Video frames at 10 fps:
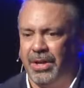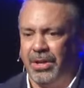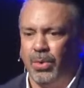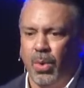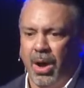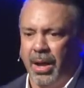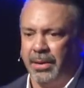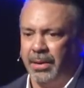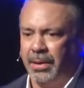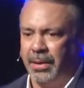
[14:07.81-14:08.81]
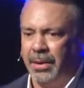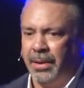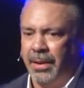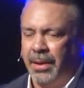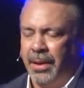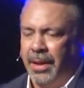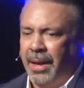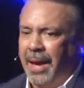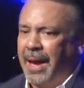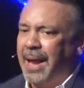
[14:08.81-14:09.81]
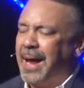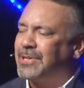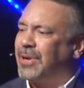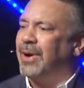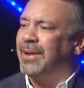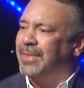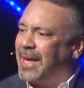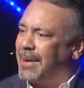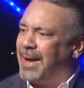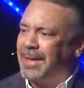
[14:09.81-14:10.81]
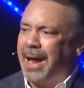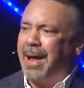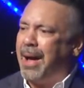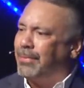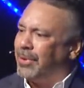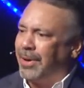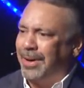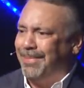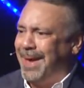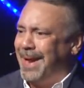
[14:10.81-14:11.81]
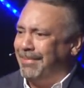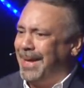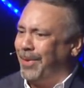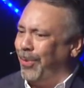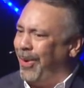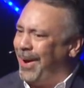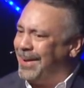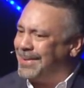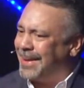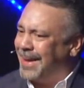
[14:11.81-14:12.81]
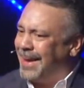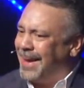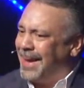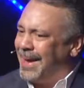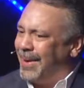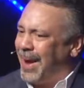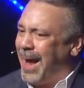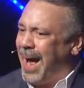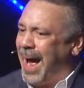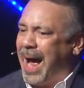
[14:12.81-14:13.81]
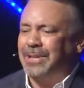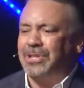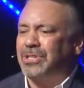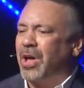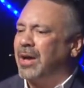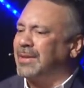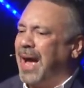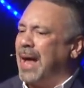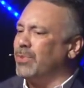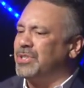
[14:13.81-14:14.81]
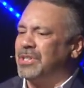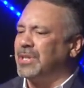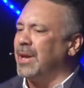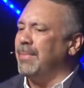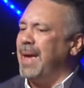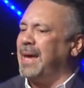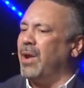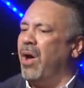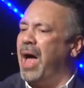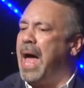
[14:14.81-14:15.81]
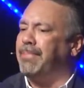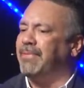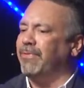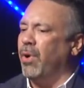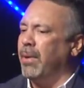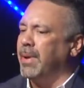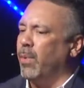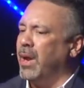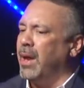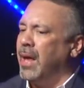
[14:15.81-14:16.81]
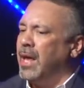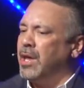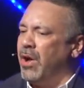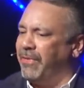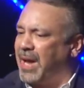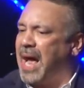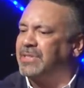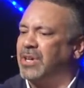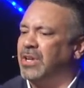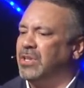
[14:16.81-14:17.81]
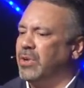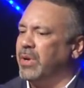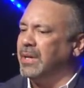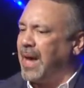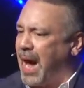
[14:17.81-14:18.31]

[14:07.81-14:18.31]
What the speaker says: that you want. I started to think about that. I'm learning, man. I'm like, what? I just thought God was just going to make it all happen for me. What if, you know, if God's going to do it,